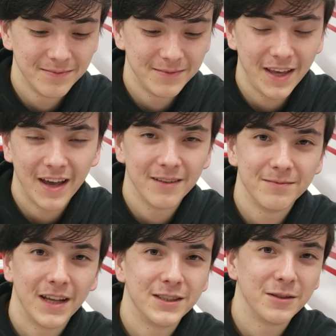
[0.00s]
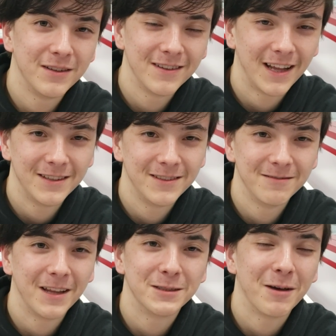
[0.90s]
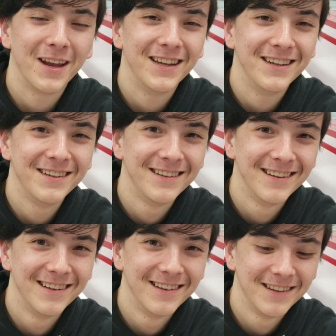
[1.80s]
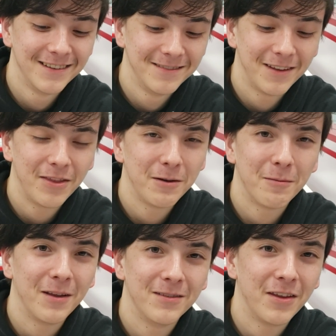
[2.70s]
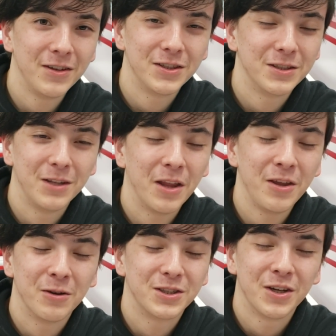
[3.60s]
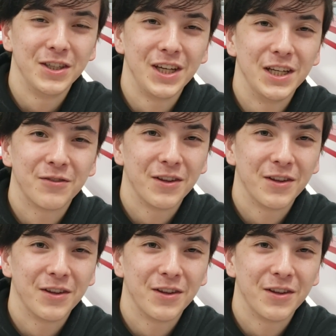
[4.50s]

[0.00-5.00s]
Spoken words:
yeah, that's about it. Nothing is going to change for